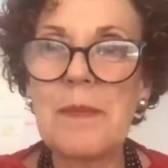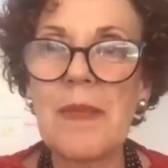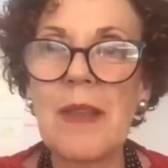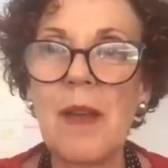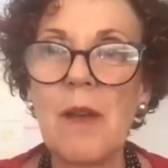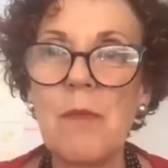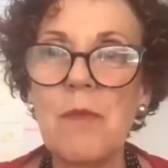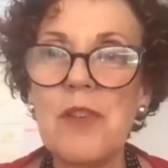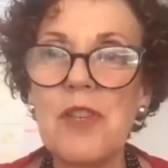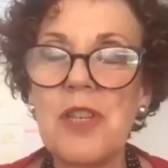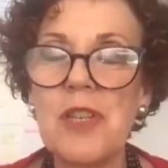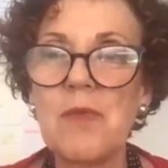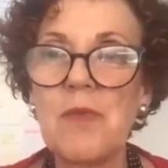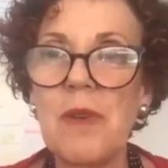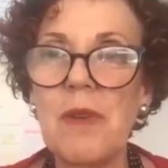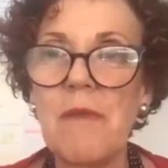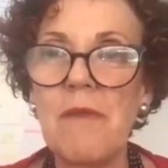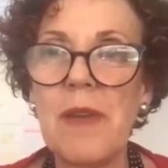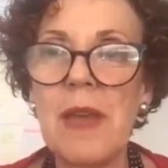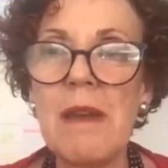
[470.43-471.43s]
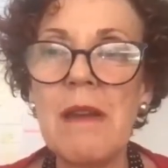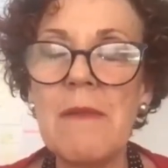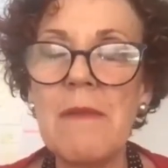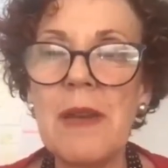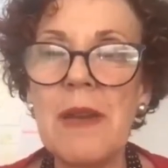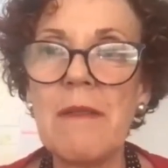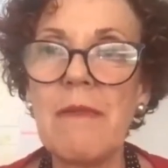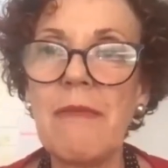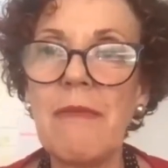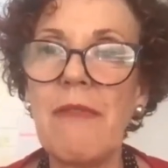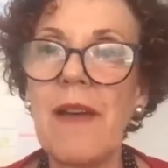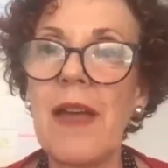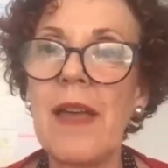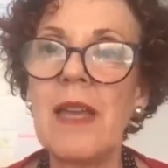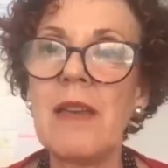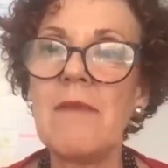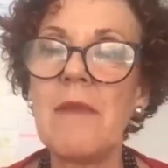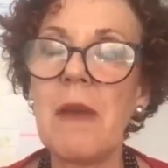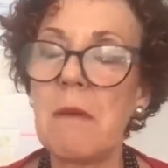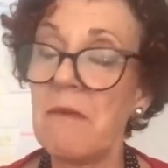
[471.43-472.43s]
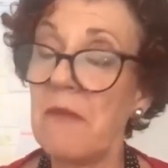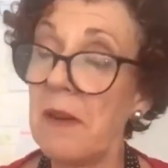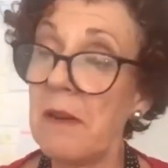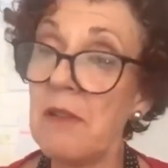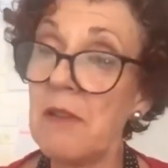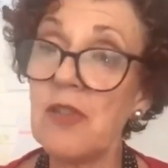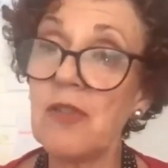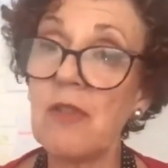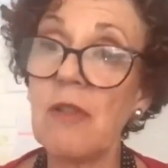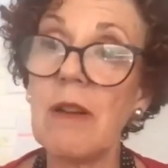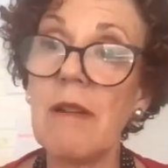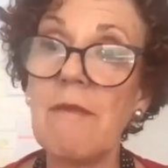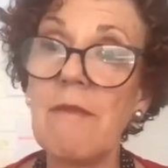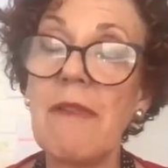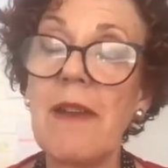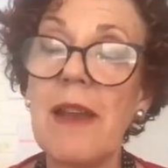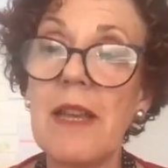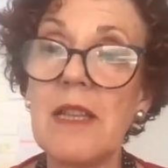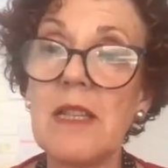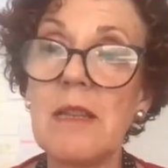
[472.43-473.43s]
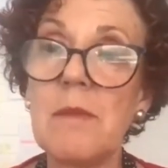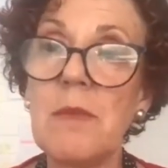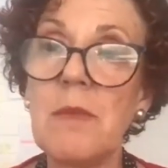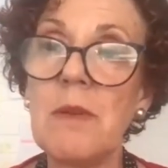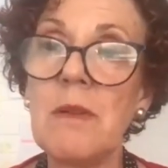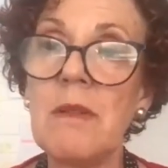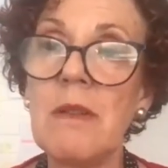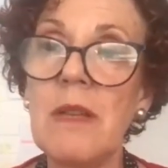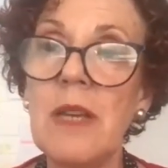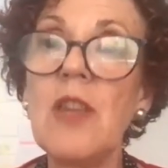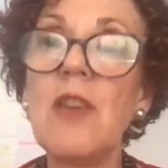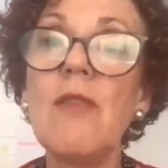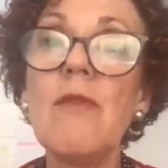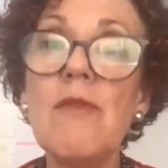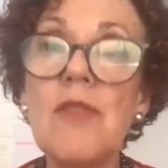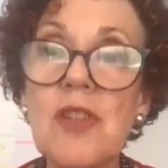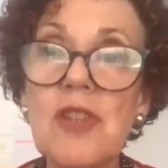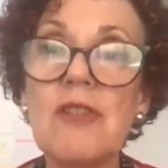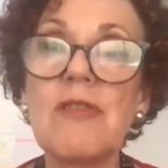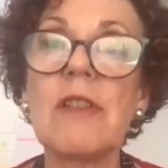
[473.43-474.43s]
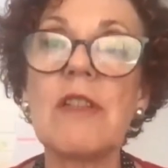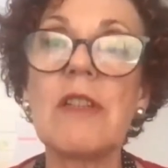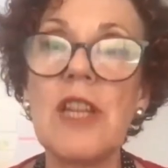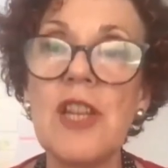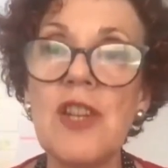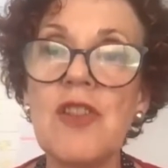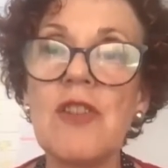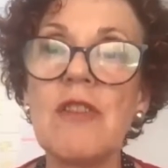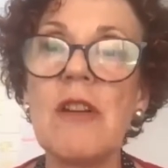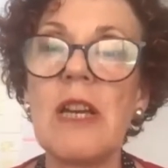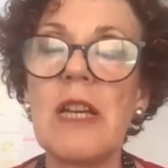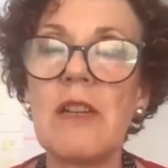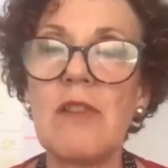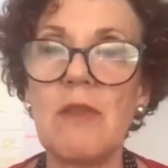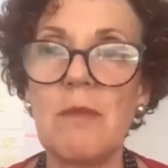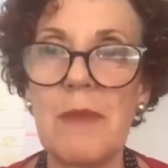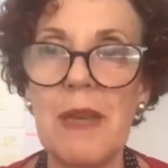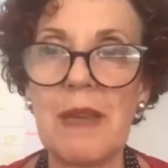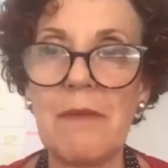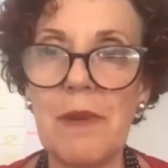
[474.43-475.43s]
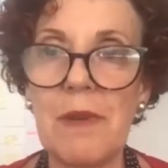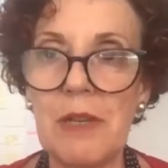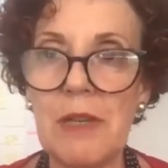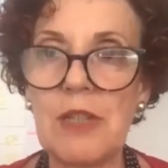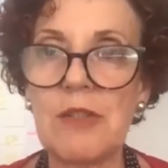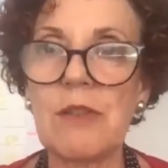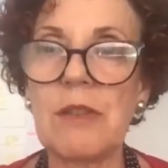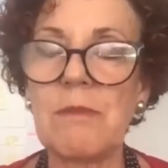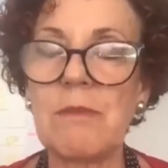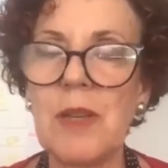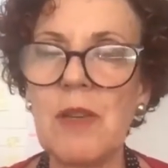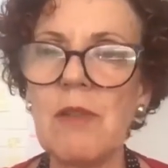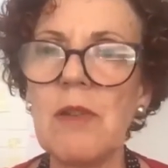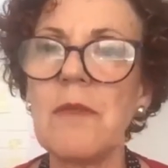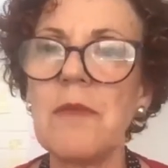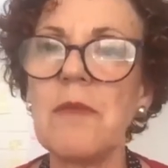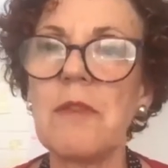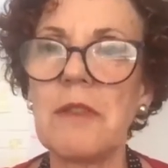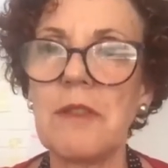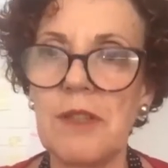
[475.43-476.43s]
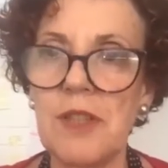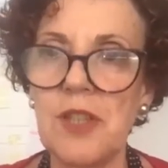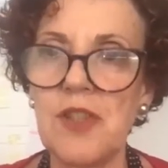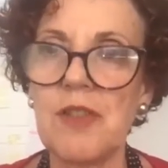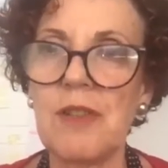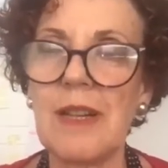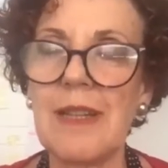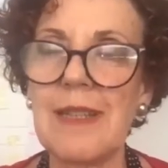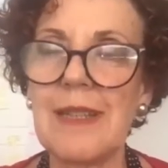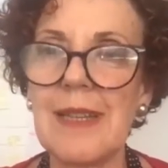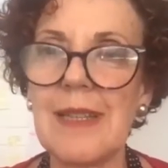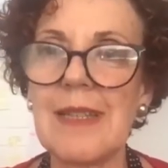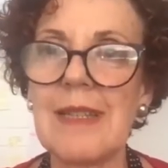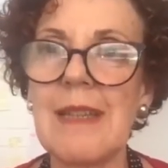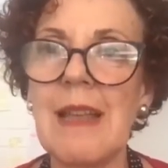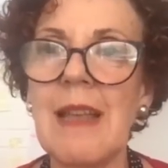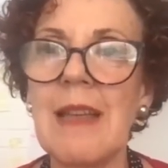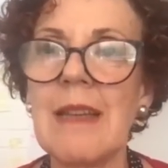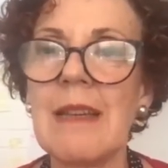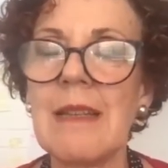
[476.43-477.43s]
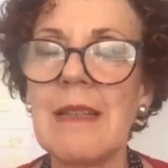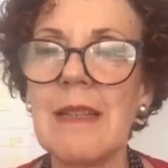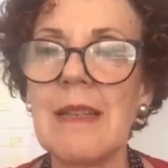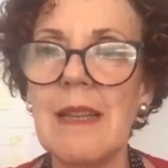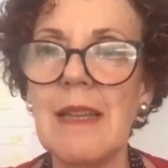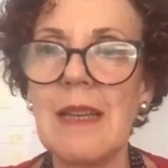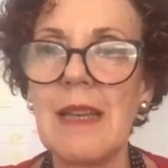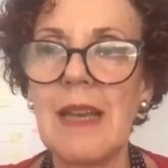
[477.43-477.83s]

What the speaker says: Which is very, very fine, but very strong and flexible, used traditionally to make very beautiful traditional textiles.